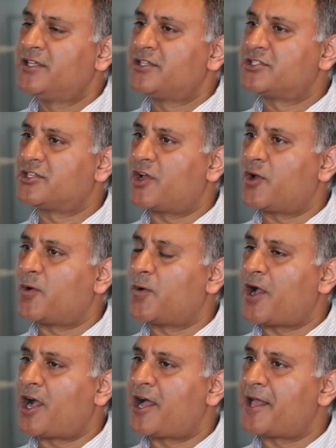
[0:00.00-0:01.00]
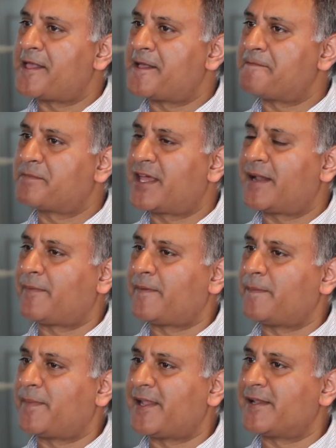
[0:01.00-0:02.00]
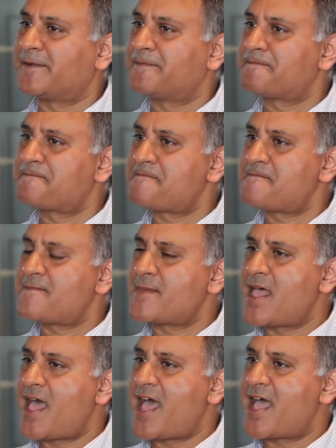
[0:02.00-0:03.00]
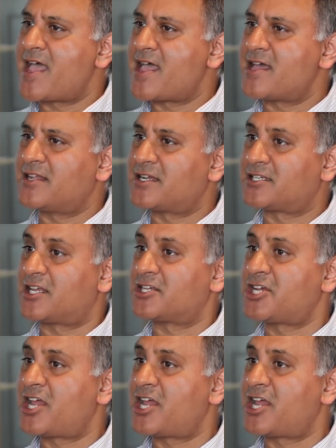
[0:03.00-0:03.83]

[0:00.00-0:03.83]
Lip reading: so I get up on the bed and I start